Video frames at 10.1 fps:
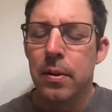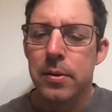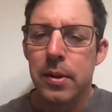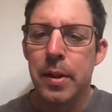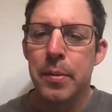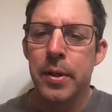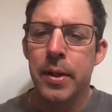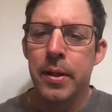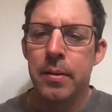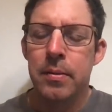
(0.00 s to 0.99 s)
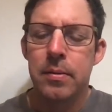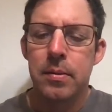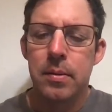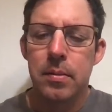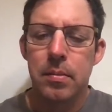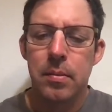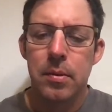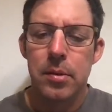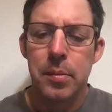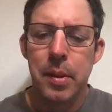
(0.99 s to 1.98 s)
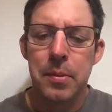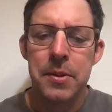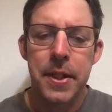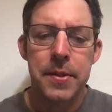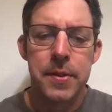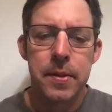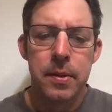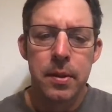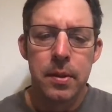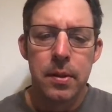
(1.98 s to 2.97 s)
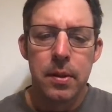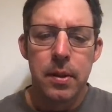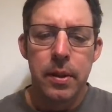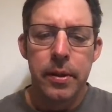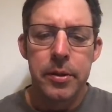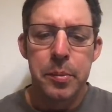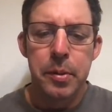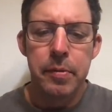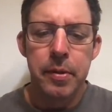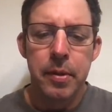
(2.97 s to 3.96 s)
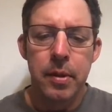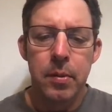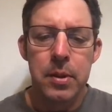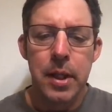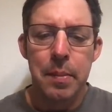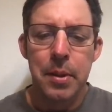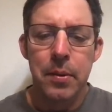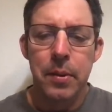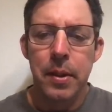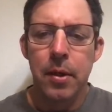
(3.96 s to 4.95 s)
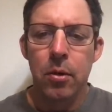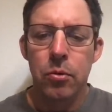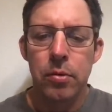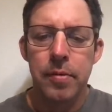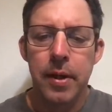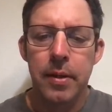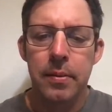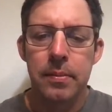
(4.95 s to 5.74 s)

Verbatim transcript: It's Labor Day, September sixth, and here's a briefing on what's happening with the Caldor Fire.